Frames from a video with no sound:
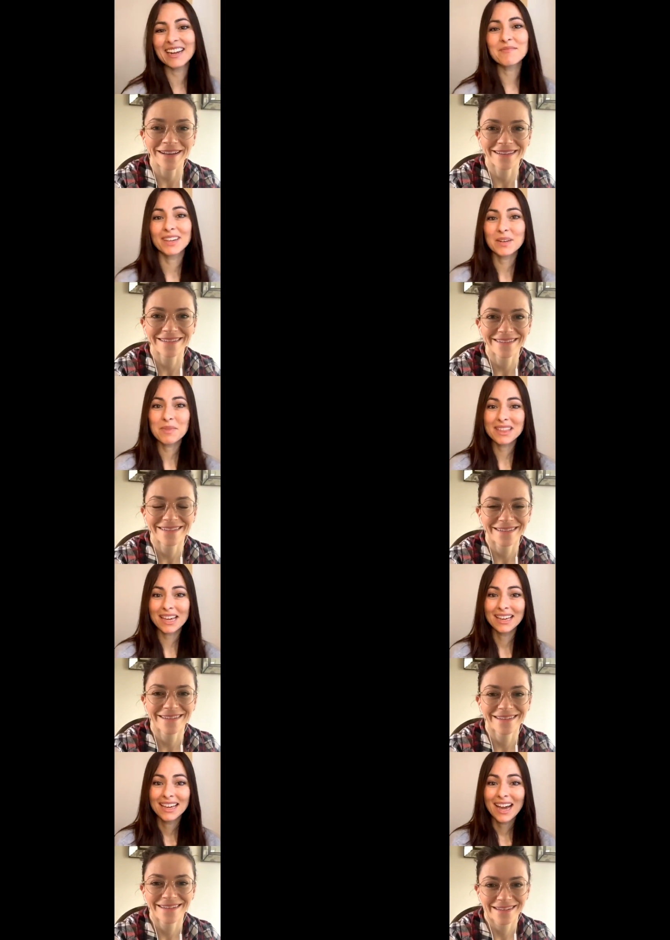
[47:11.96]
Speaker 1: I'm
Speaker 2: going to be.
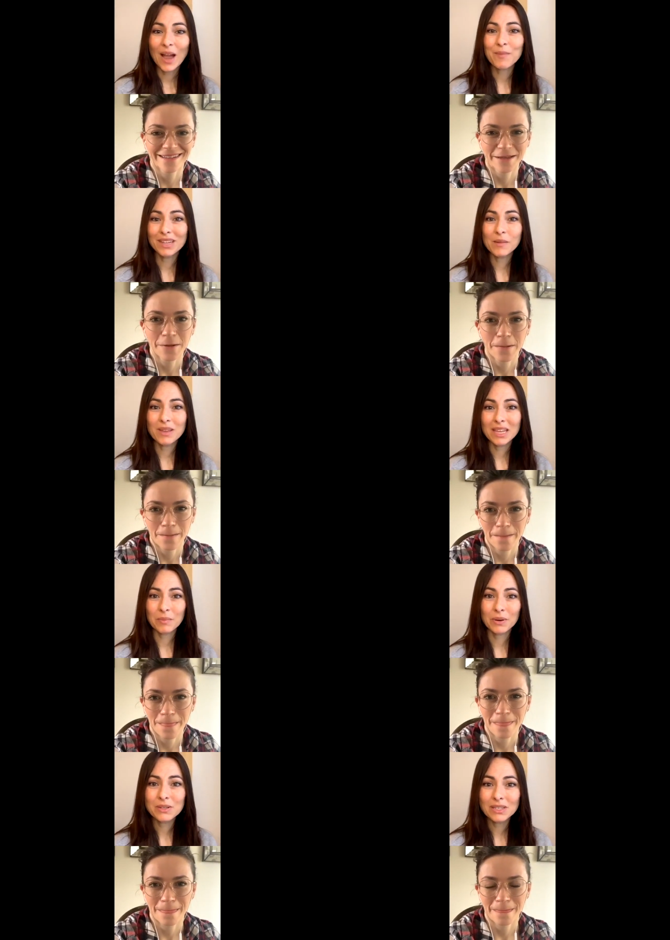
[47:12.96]
I'm going to be
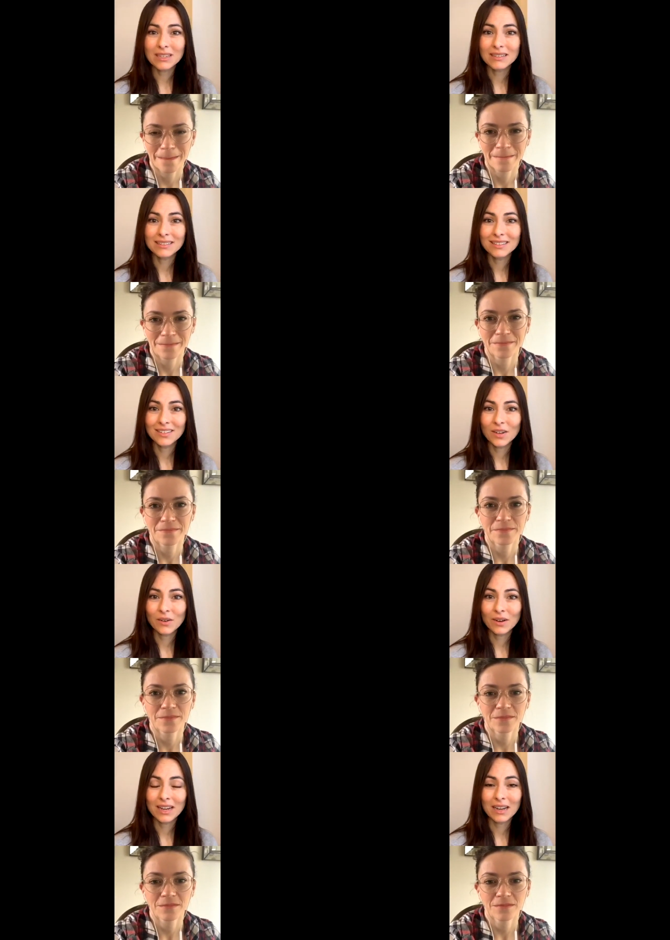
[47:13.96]
that person, you
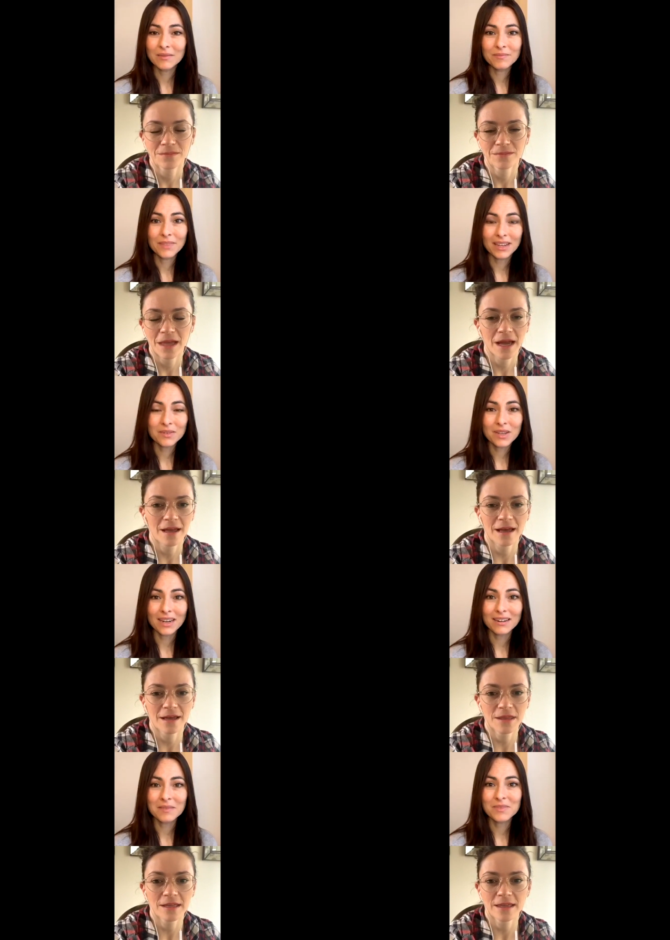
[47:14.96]
know, and I'm. I don't I,
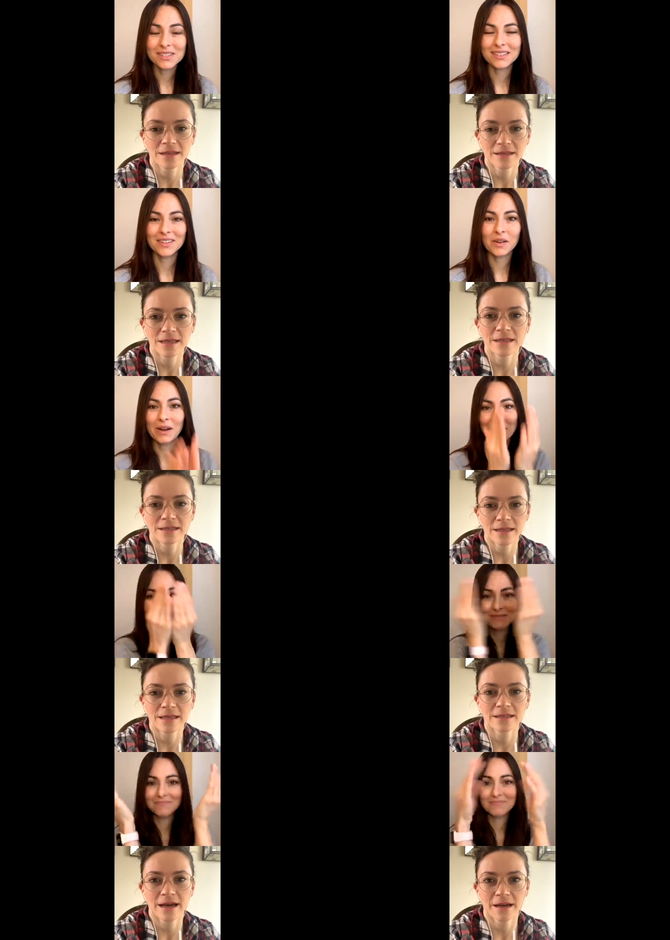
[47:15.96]
care. I think that this is the
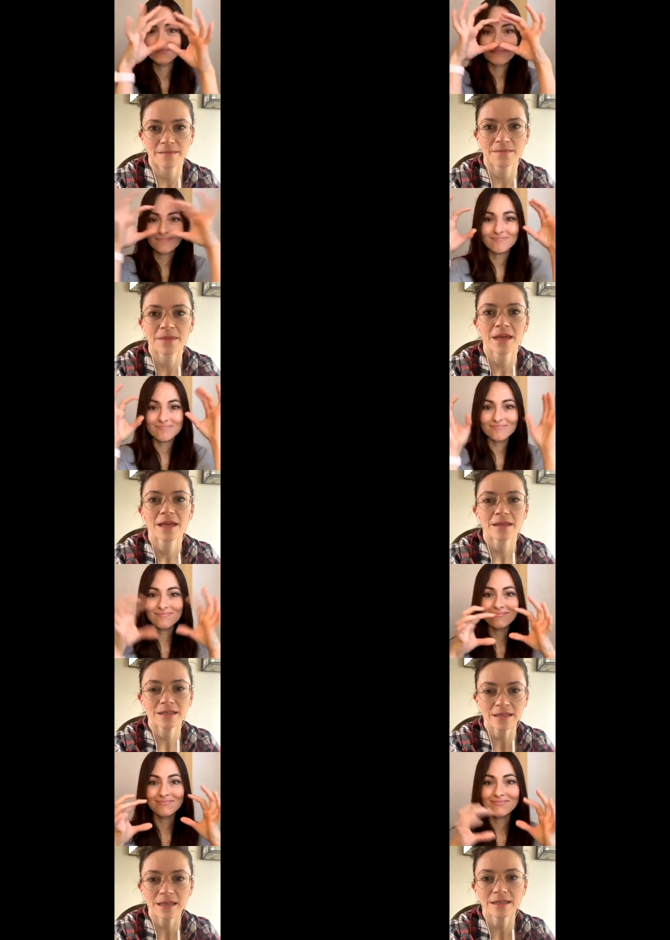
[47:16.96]
and,
Speaker 1: time.
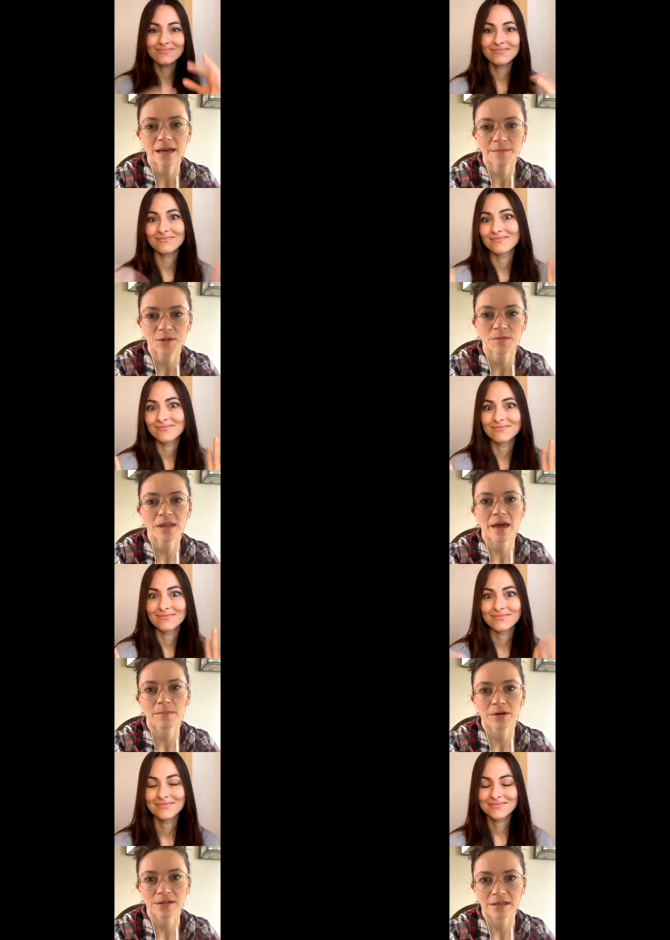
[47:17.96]
This is the time to be
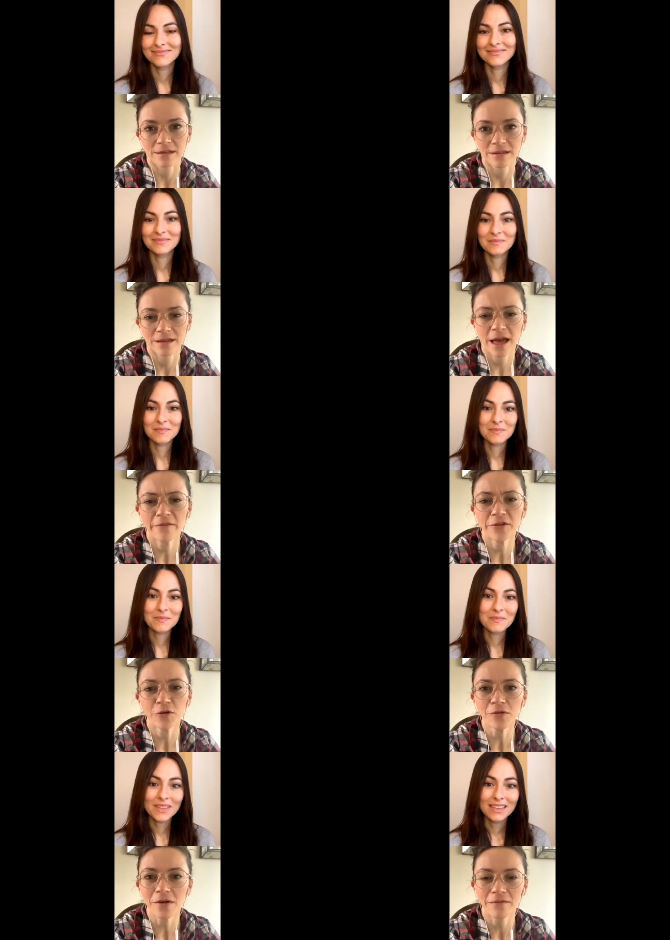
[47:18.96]
that person. Have
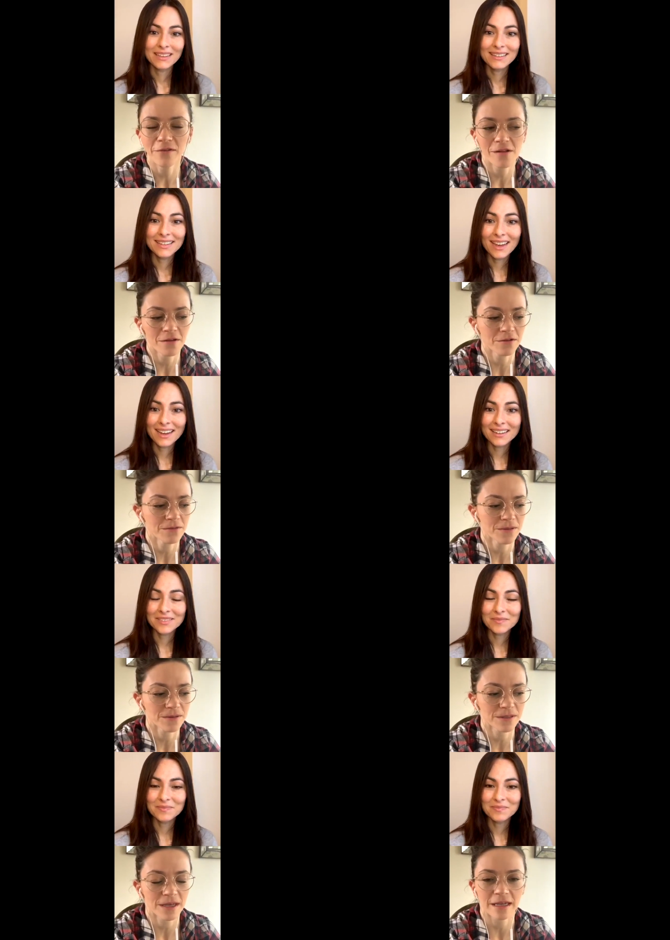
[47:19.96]
you followed yeah.
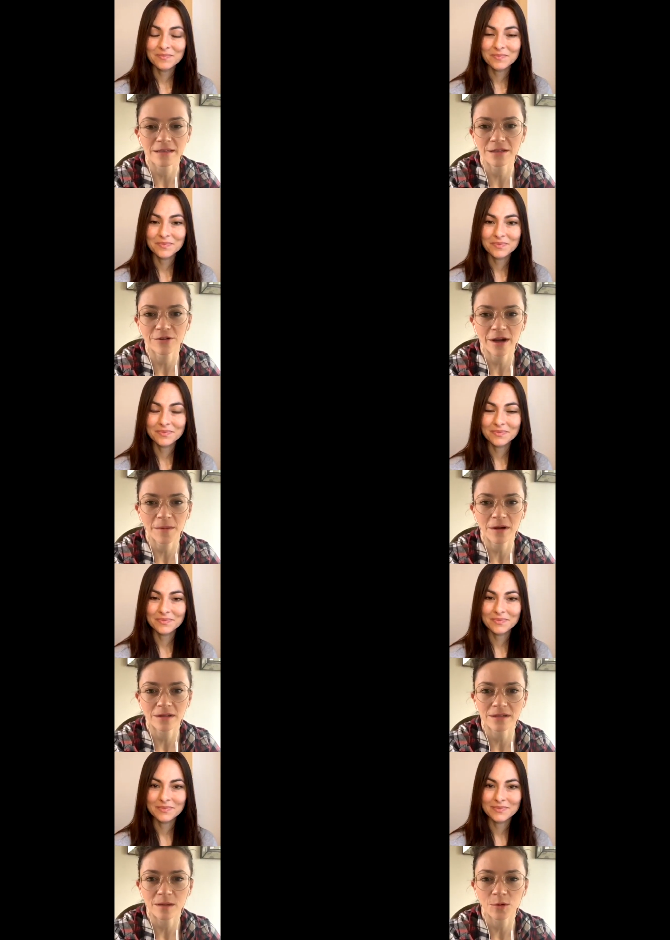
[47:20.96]
this Instagram
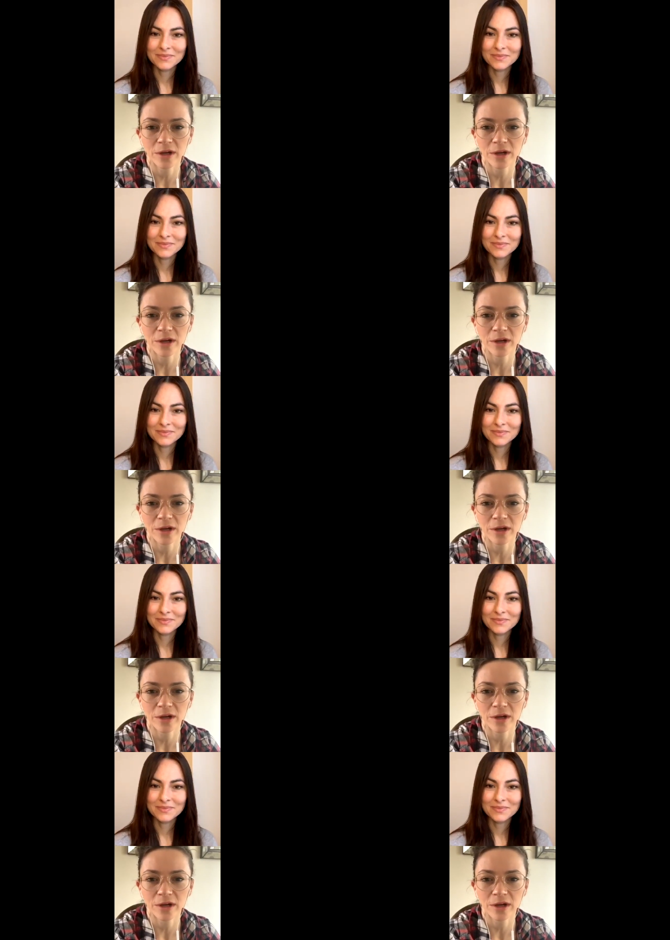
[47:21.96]
called Subway